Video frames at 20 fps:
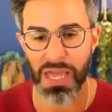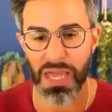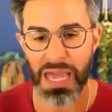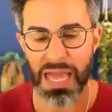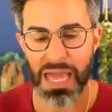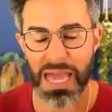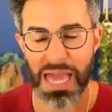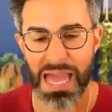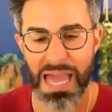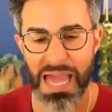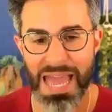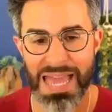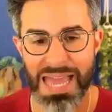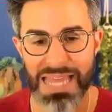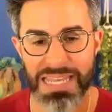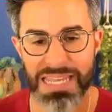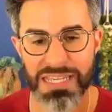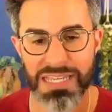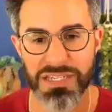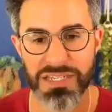And
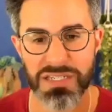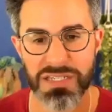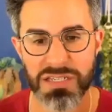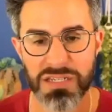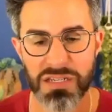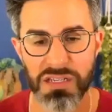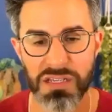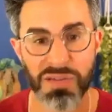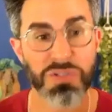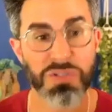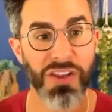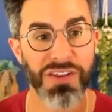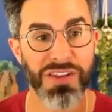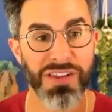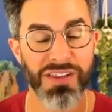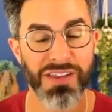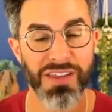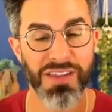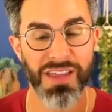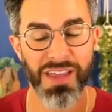it was hard.
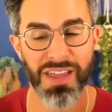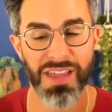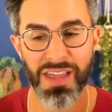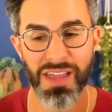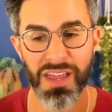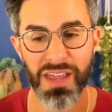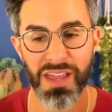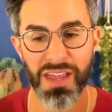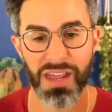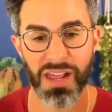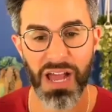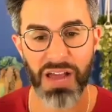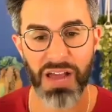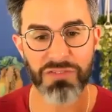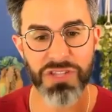I